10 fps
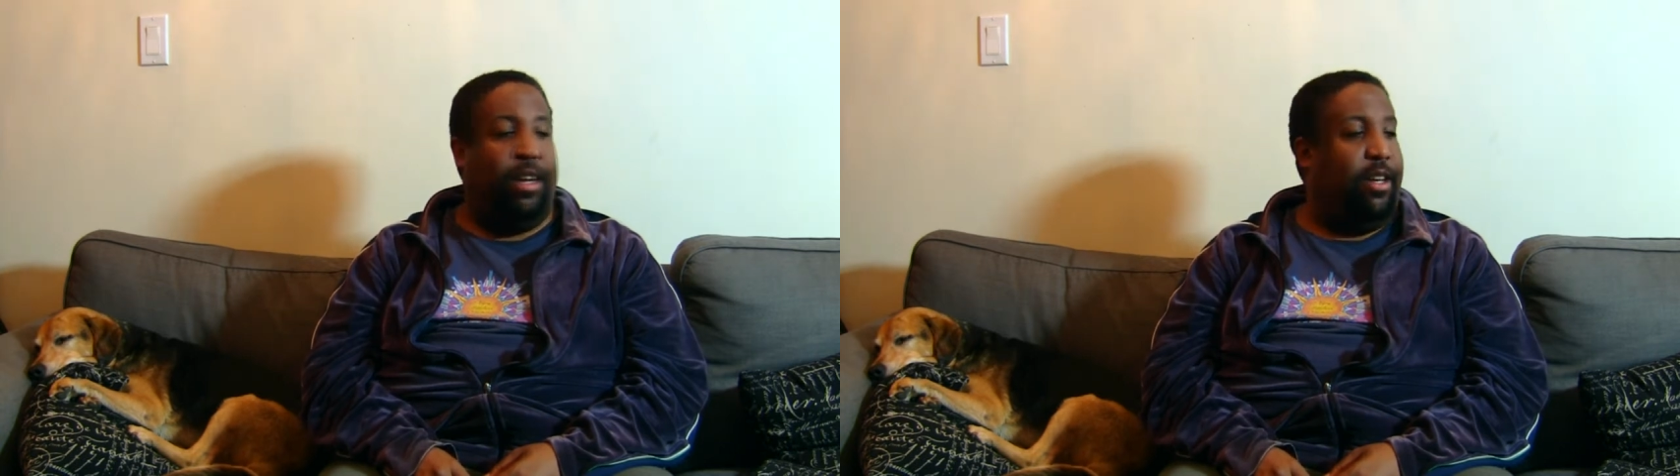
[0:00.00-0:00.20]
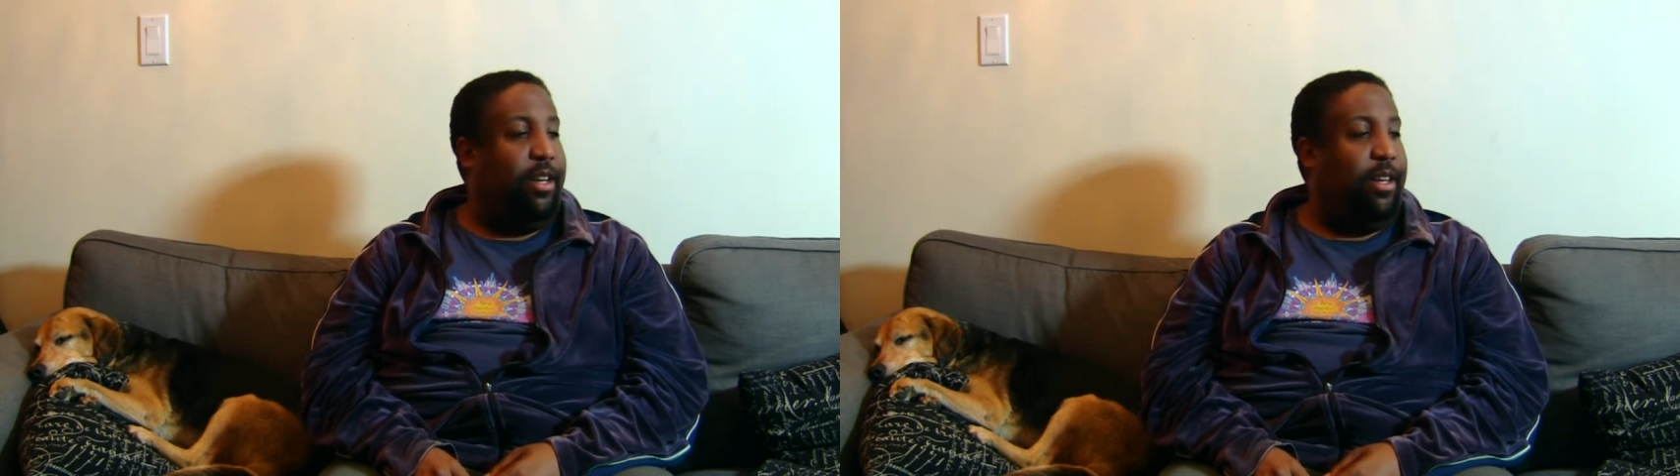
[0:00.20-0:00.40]

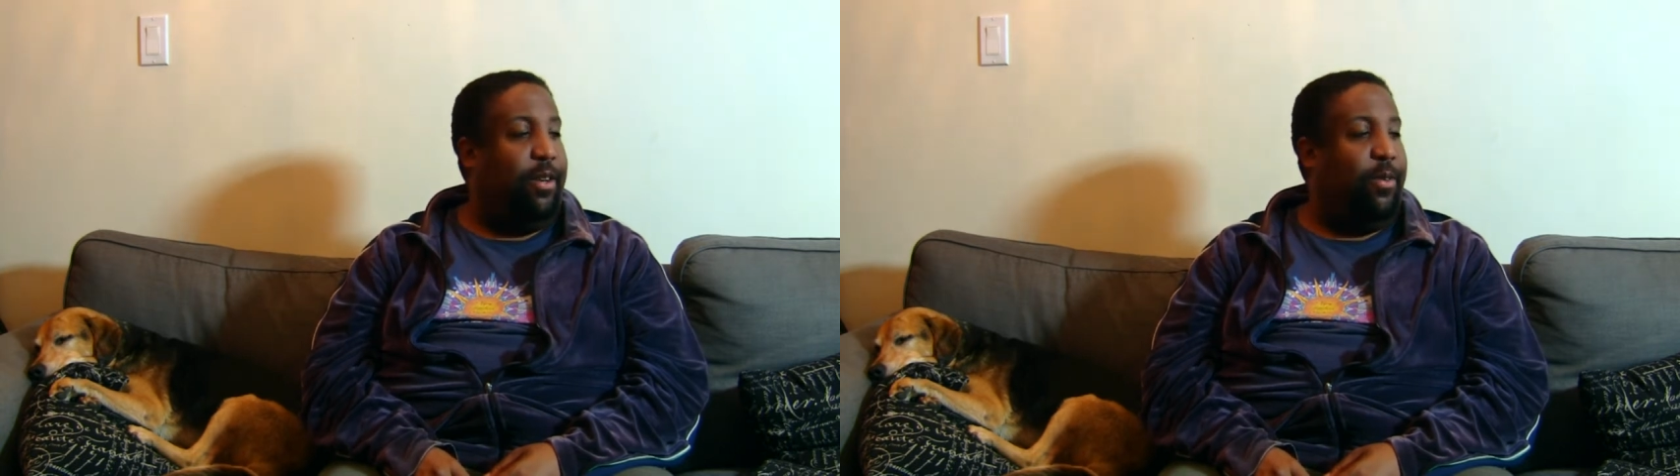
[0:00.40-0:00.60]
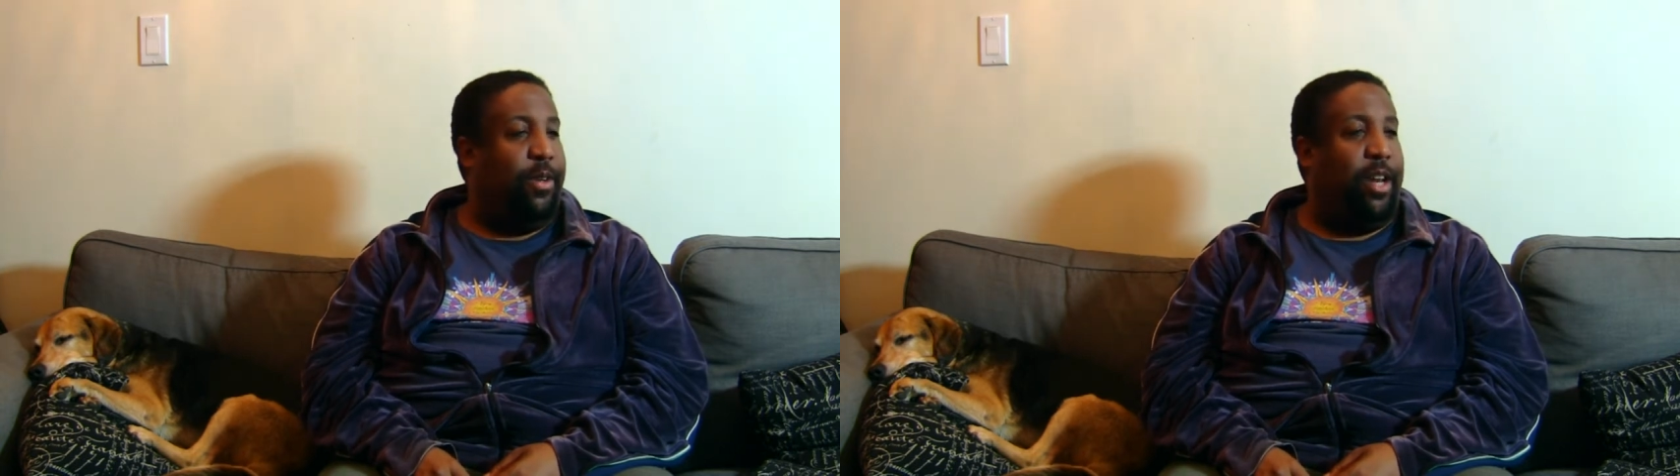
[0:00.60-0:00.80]

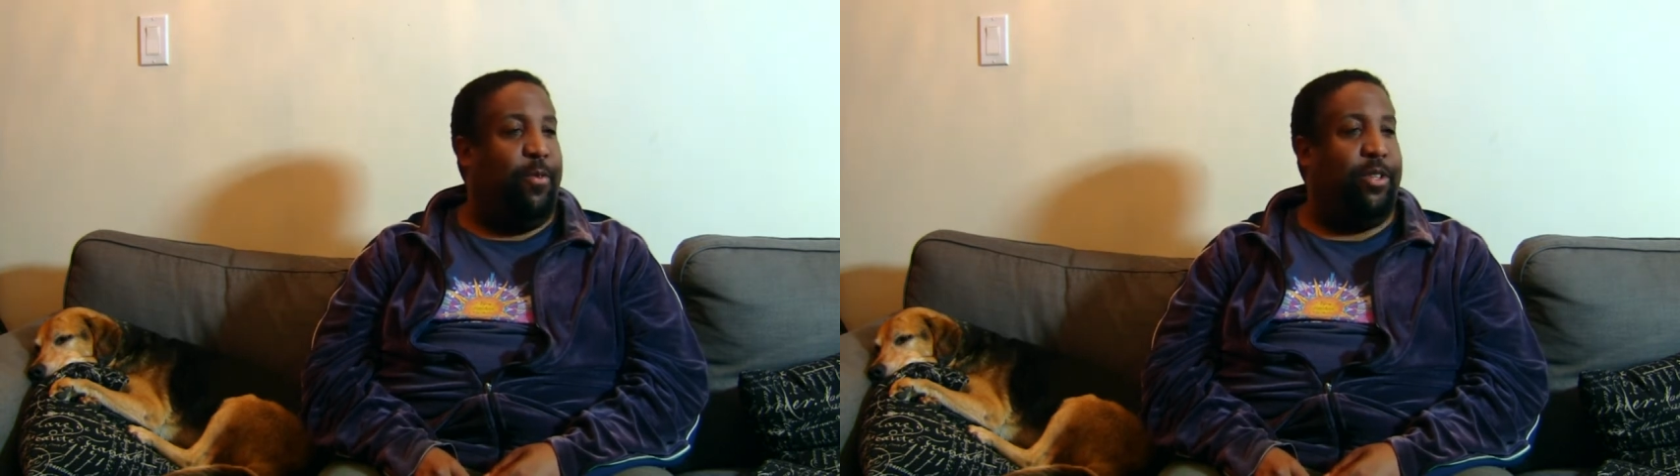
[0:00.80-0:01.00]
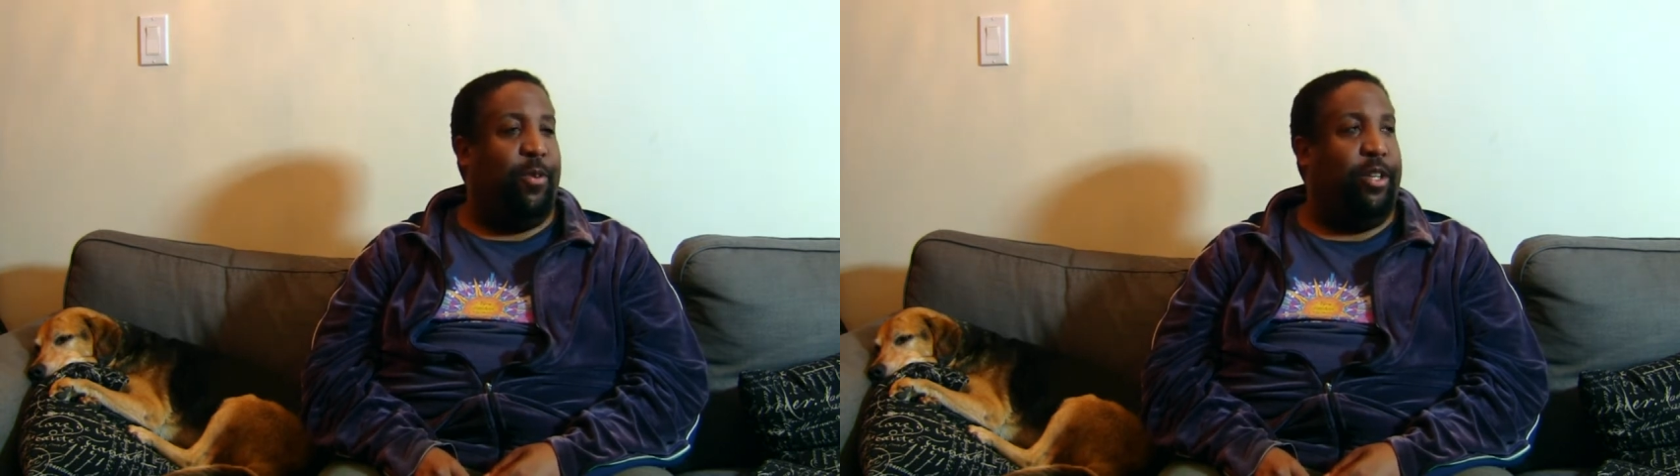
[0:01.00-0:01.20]
What
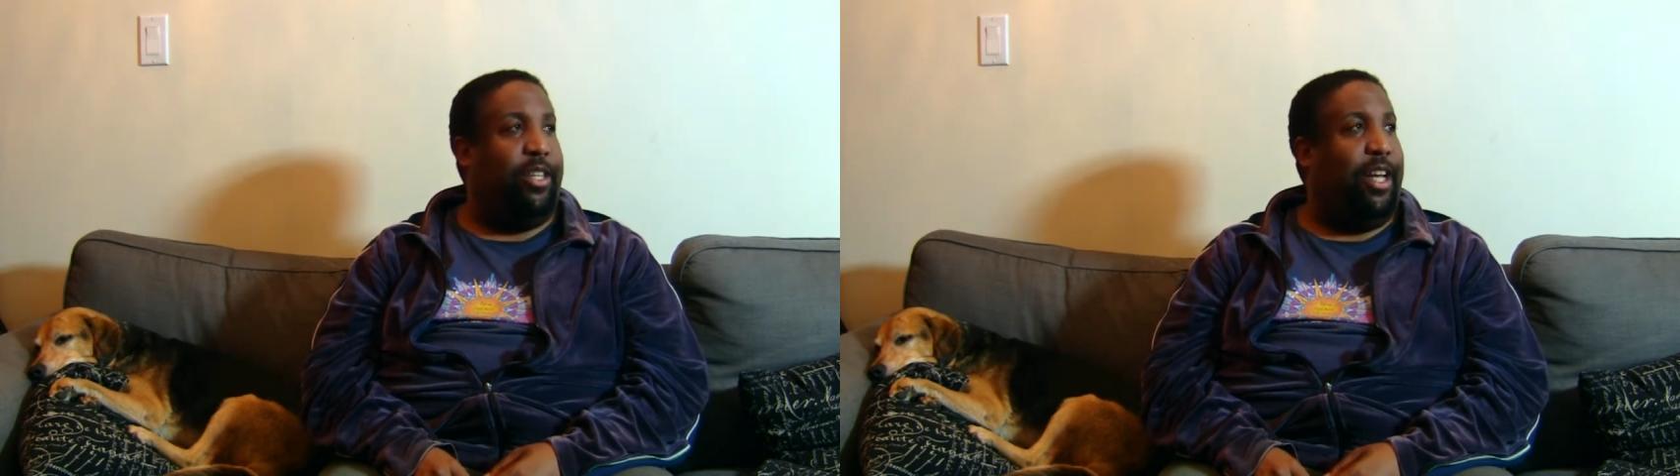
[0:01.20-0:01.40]
was the question